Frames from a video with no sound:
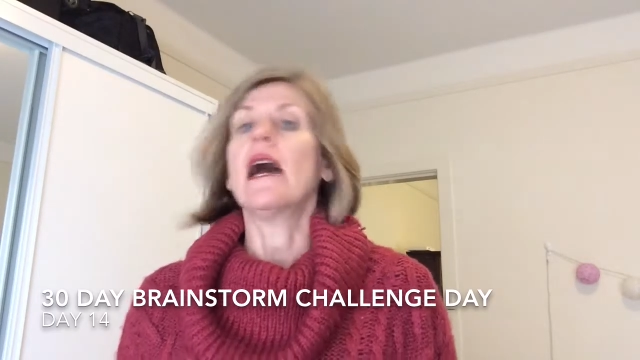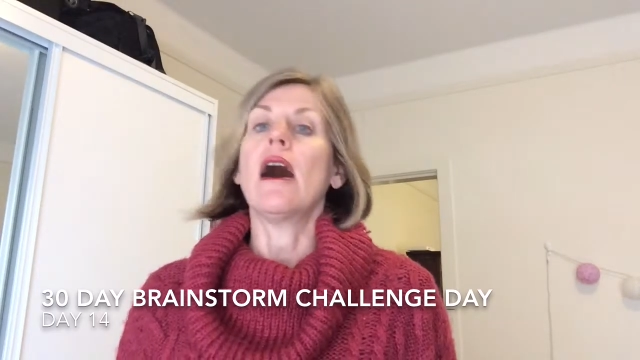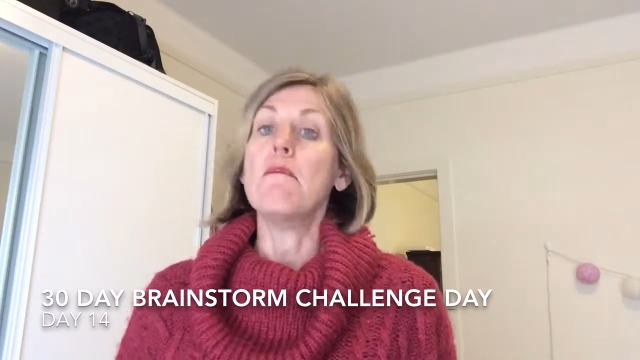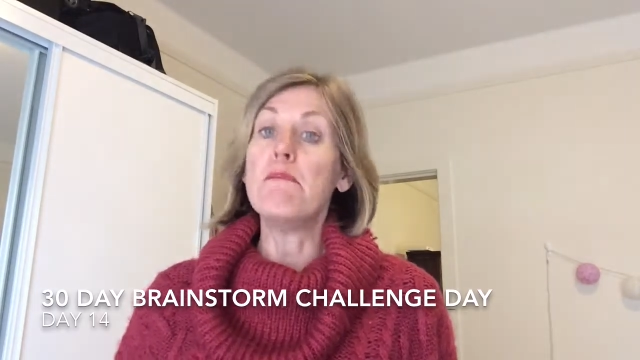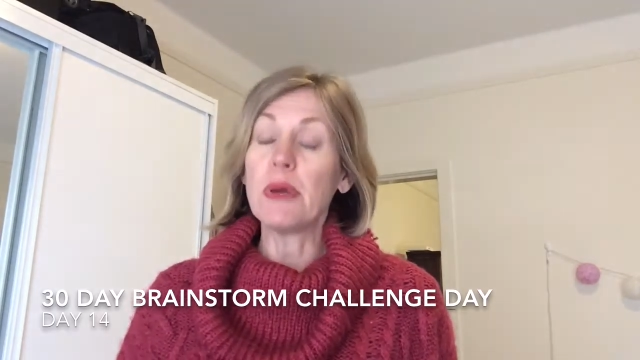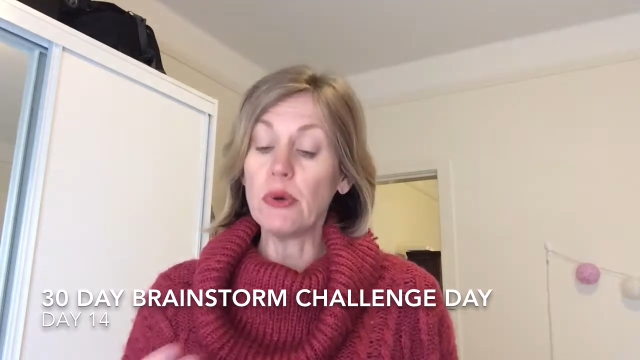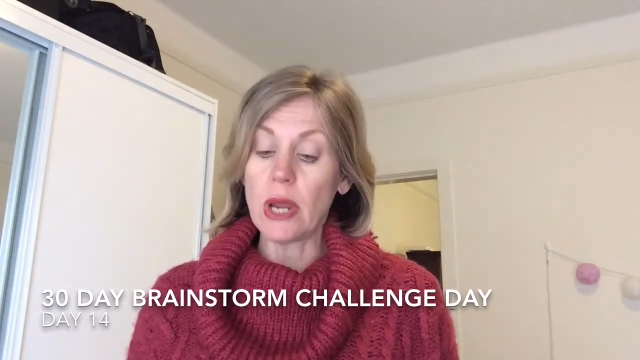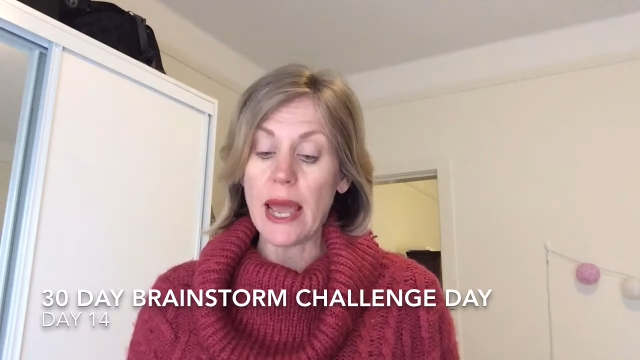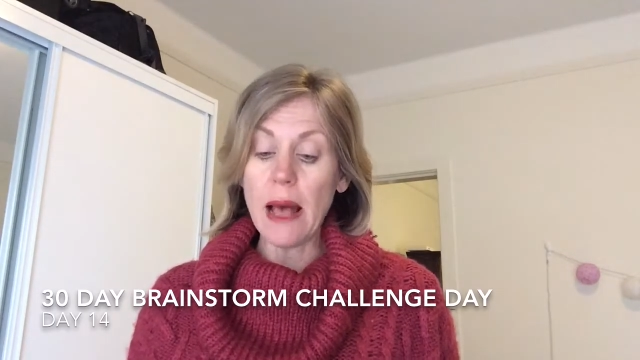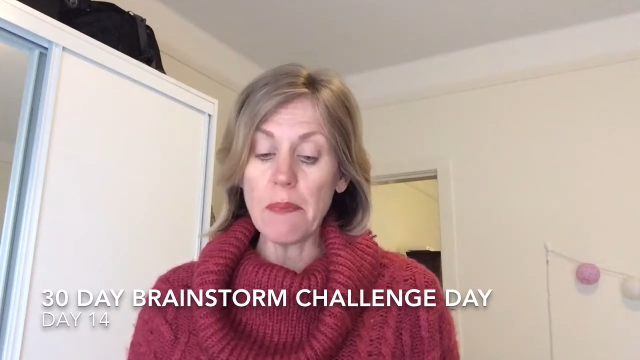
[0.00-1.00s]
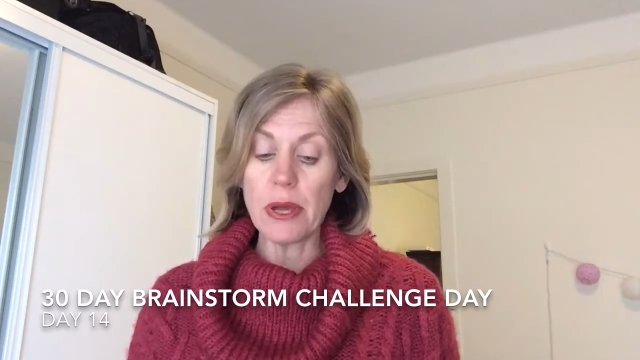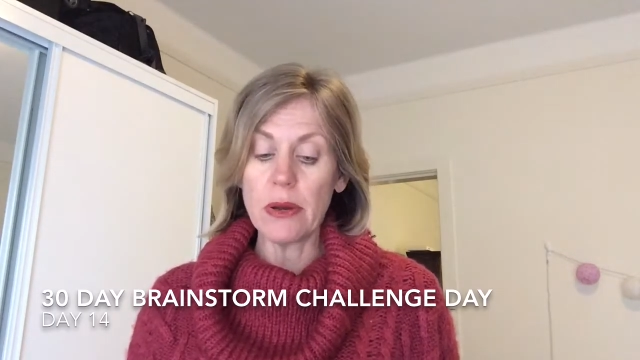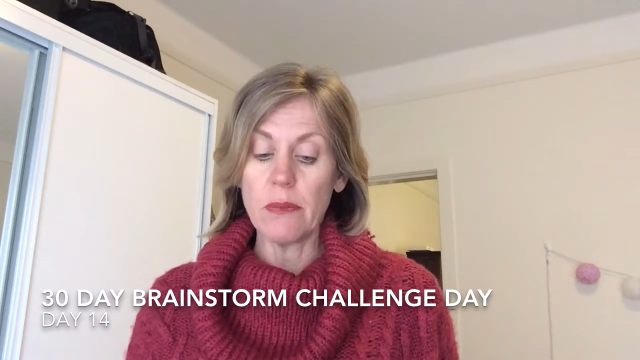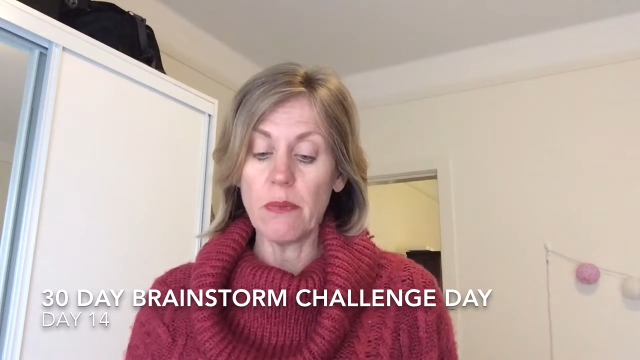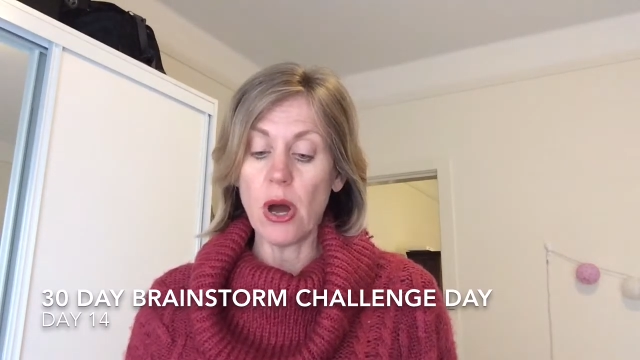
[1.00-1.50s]
I'm building up
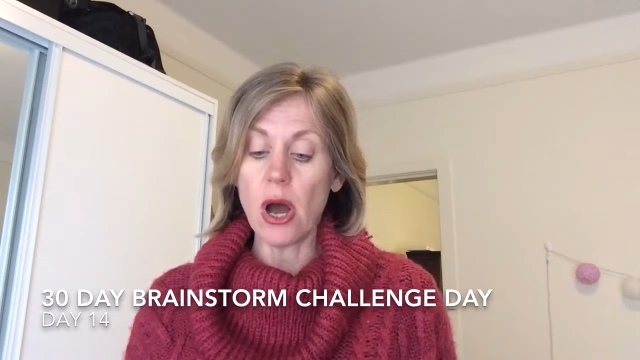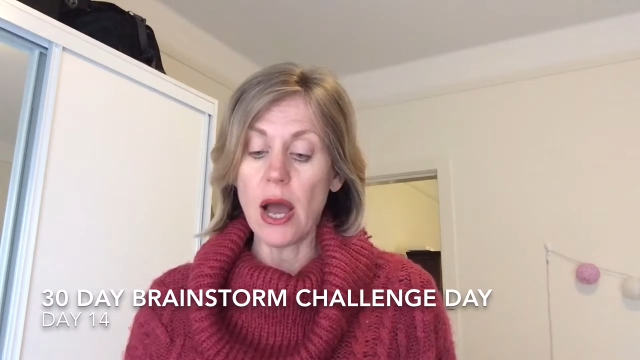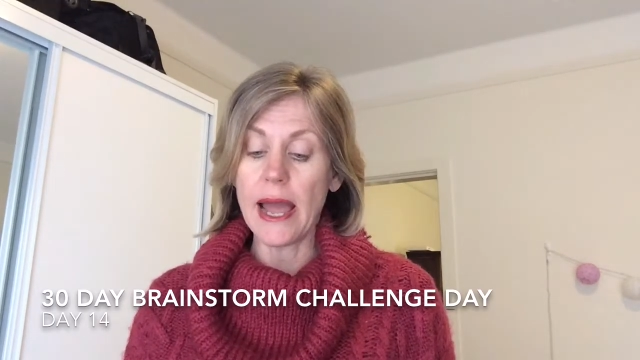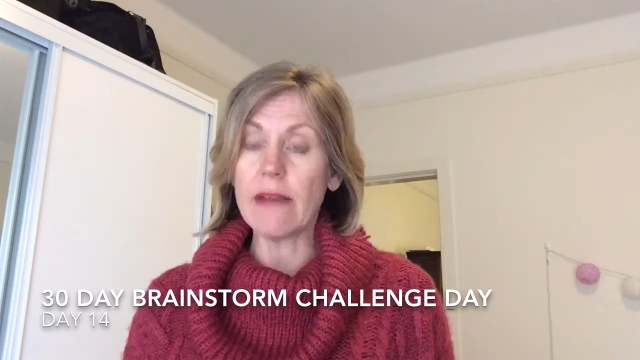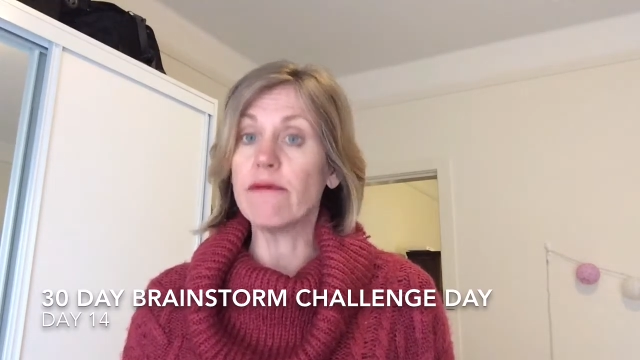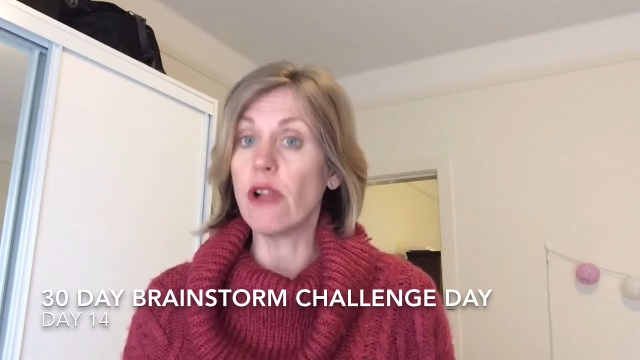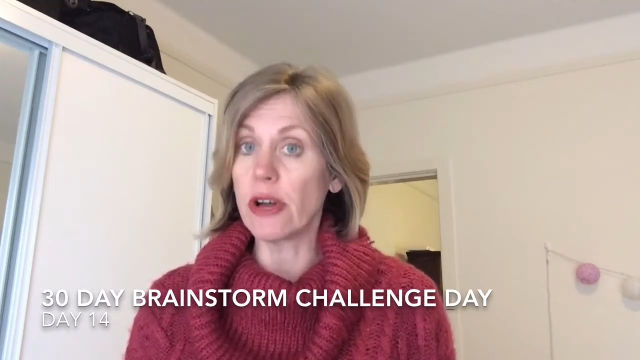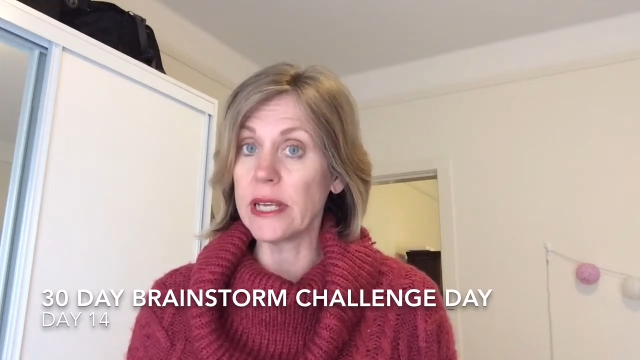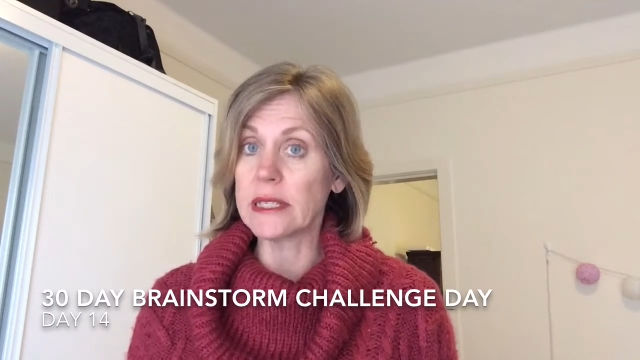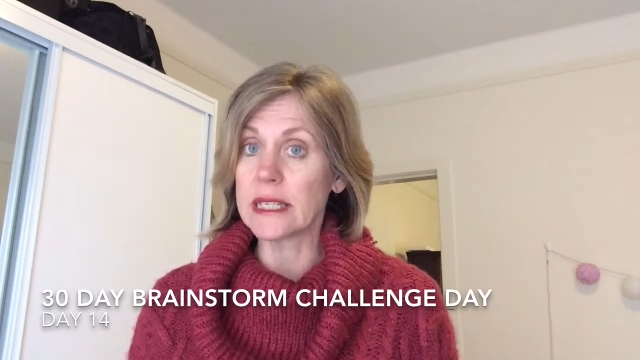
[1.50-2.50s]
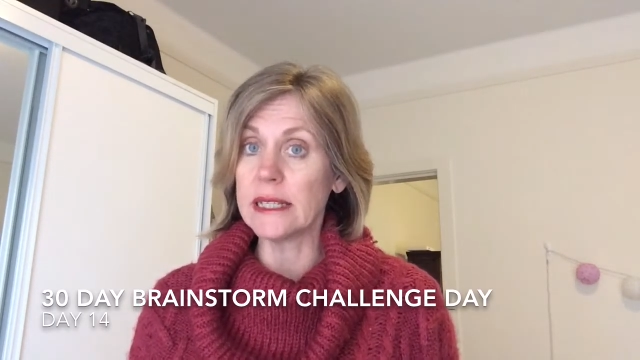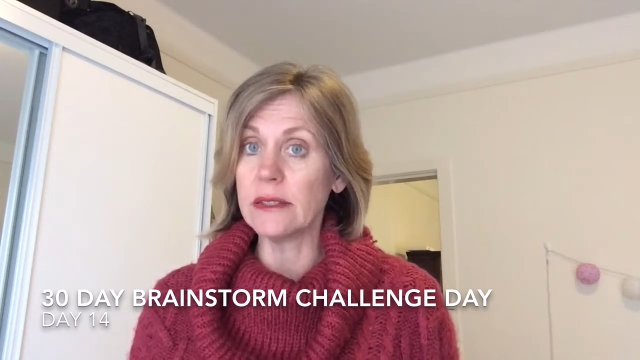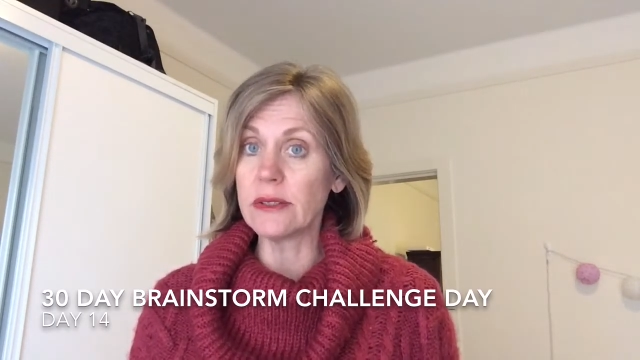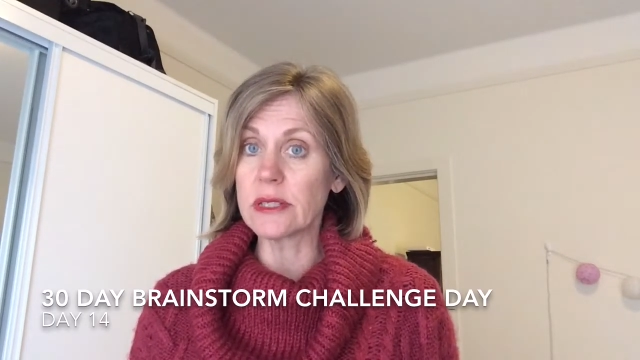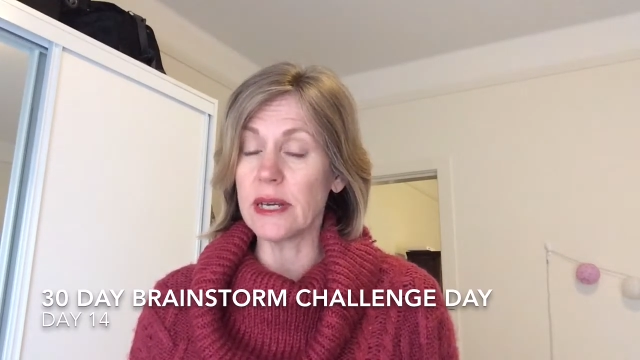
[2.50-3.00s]
my vlogging
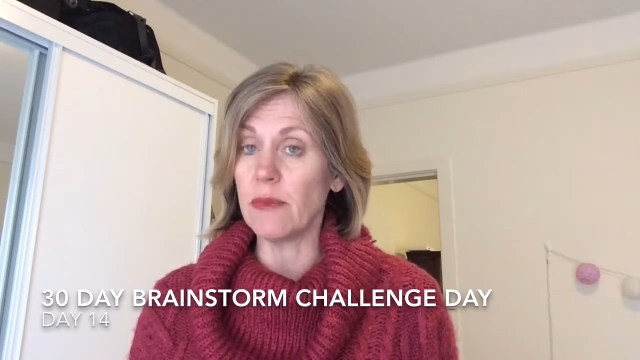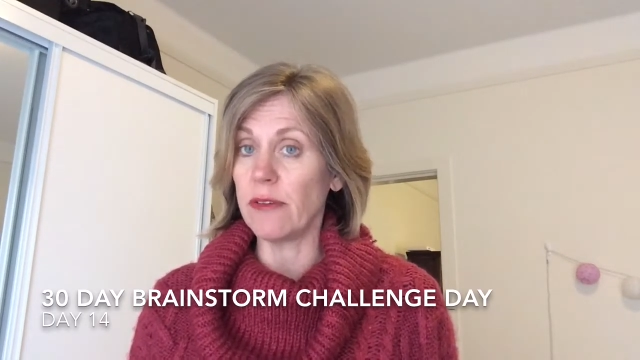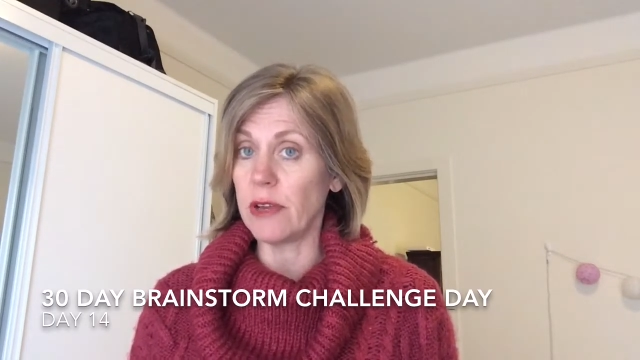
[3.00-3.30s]
skills and my